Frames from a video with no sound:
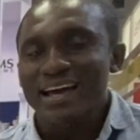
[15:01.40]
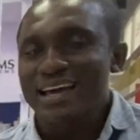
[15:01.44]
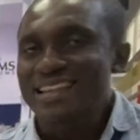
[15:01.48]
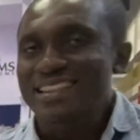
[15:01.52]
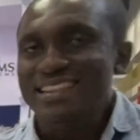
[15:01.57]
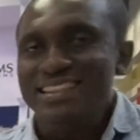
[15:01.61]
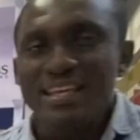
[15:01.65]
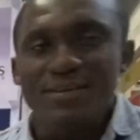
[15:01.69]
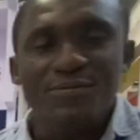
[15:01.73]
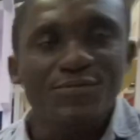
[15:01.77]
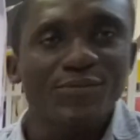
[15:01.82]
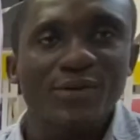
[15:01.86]

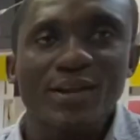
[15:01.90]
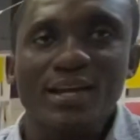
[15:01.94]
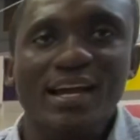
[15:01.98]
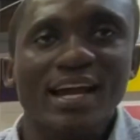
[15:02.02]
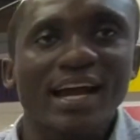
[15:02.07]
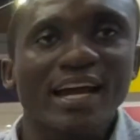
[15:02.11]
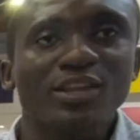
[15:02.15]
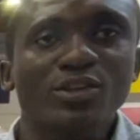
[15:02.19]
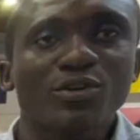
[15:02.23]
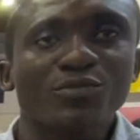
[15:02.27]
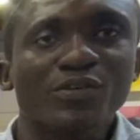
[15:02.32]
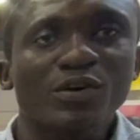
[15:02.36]
different
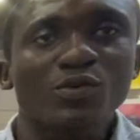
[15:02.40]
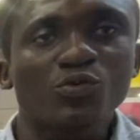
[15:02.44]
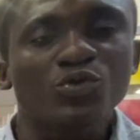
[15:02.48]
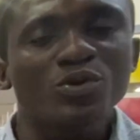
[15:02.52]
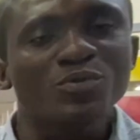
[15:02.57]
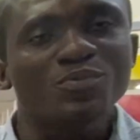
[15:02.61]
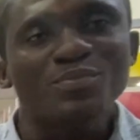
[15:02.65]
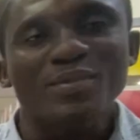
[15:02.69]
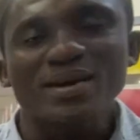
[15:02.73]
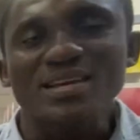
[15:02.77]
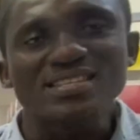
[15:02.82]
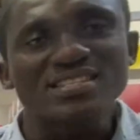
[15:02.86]
kind of
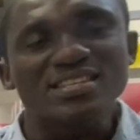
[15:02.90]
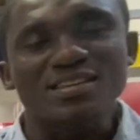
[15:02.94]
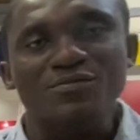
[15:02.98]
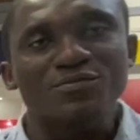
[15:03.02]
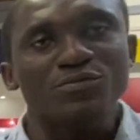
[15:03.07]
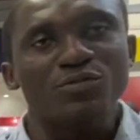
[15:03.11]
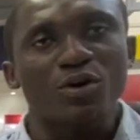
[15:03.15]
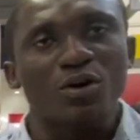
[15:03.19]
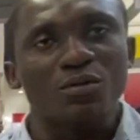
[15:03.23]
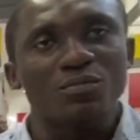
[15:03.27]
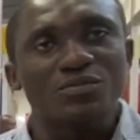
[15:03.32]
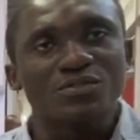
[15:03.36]
equipment
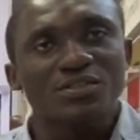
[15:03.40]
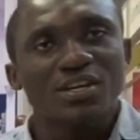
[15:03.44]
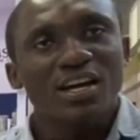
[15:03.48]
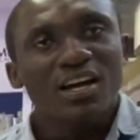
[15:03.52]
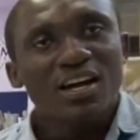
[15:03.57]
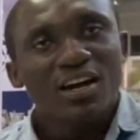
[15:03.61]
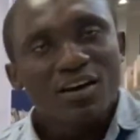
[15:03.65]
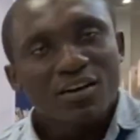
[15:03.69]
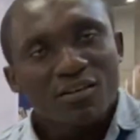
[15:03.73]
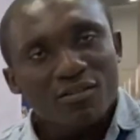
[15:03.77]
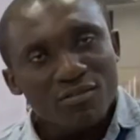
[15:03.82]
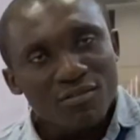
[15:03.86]

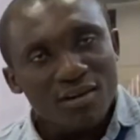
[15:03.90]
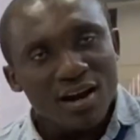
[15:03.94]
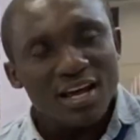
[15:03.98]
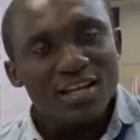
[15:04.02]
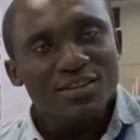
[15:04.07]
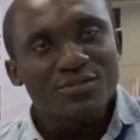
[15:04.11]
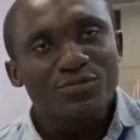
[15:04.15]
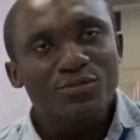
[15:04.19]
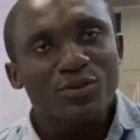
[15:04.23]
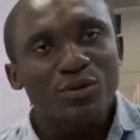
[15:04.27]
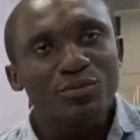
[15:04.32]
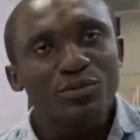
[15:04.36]
involved, right
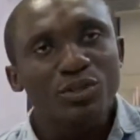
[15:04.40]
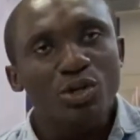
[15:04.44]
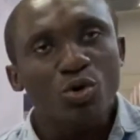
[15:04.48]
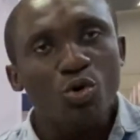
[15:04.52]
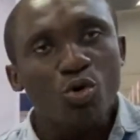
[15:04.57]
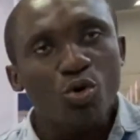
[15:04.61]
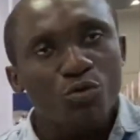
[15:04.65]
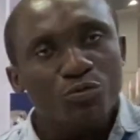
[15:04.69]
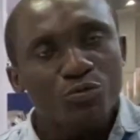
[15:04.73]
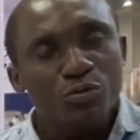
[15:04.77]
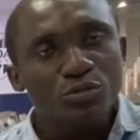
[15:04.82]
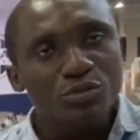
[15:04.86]
from the
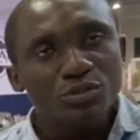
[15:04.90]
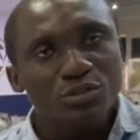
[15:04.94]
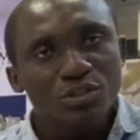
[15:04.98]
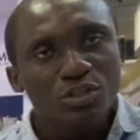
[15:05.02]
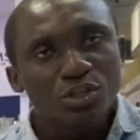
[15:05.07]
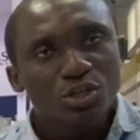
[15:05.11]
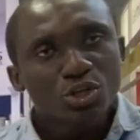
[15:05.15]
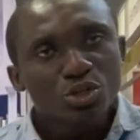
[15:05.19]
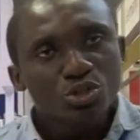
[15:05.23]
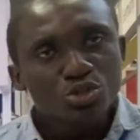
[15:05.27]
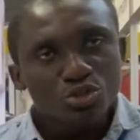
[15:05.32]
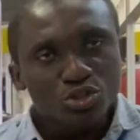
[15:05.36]
oven
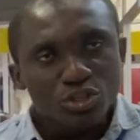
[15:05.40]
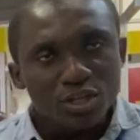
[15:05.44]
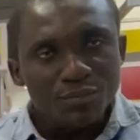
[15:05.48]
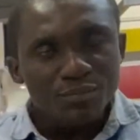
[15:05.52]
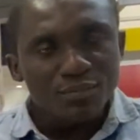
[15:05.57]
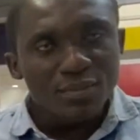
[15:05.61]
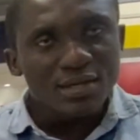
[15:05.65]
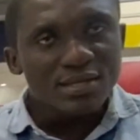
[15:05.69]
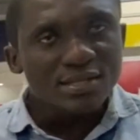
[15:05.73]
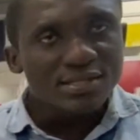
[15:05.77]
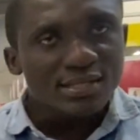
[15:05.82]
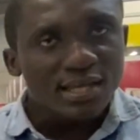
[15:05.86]
the
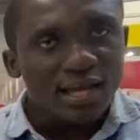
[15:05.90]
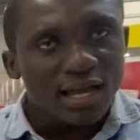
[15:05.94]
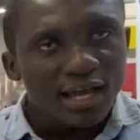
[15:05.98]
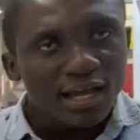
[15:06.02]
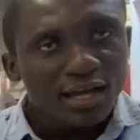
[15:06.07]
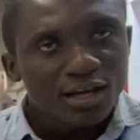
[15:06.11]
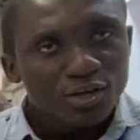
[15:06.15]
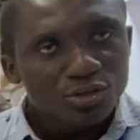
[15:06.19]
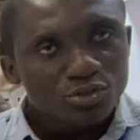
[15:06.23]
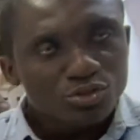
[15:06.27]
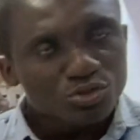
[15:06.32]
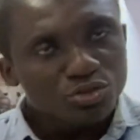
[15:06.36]
mixer,
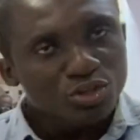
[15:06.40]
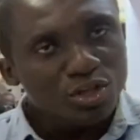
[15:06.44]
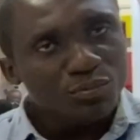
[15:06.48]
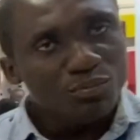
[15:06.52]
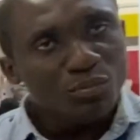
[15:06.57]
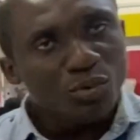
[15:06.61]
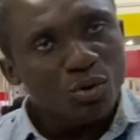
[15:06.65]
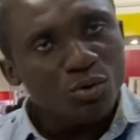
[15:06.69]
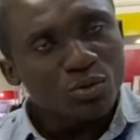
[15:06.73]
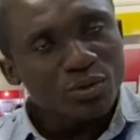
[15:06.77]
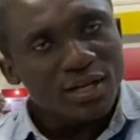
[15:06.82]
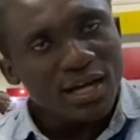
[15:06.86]
the
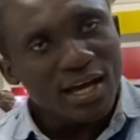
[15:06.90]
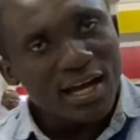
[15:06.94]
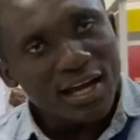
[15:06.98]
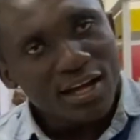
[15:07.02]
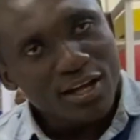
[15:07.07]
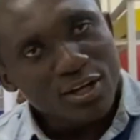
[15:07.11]
molder,